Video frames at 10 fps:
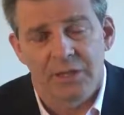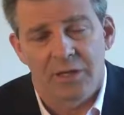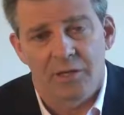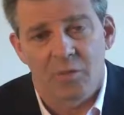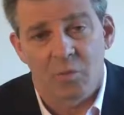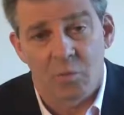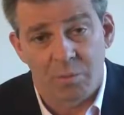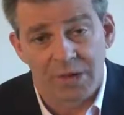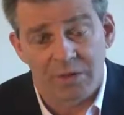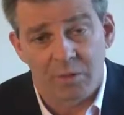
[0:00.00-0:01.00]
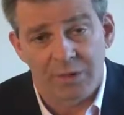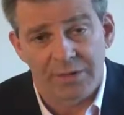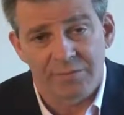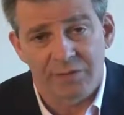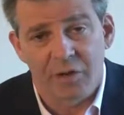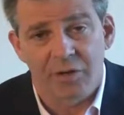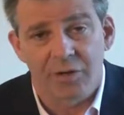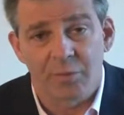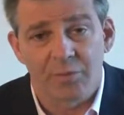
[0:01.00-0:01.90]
microwaves are going to